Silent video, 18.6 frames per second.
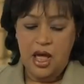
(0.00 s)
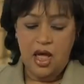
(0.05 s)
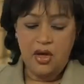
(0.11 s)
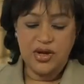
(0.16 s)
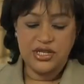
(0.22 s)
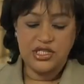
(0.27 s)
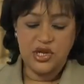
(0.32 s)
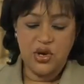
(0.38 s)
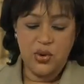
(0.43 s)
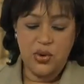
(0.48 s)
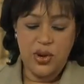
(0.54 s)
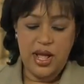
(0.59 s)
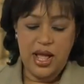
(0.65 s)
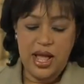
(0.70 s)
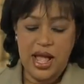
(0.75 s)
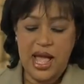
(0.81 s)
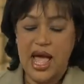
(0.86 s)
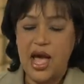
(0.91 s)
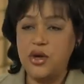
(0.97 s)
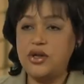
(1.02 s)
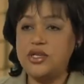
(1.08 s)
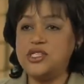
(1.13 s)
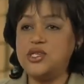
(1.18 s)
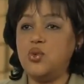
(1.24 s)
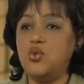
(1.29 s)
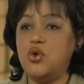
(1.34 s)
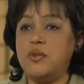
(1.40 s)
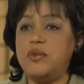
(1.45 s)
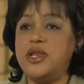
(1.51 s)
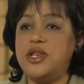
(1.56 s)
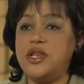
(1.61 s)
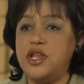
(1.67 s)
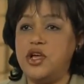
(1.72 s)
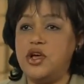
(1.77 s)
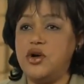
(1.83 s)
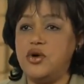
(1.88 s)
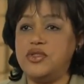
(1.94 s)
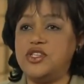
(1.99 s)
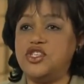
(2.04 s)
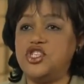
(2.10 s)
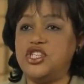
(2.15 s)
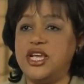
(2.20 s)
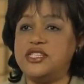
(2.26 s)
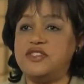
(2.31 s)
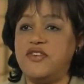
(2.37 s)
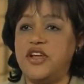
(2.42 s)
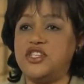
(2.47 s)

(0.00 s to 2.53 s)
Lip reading: All right, so how does a woman know that she has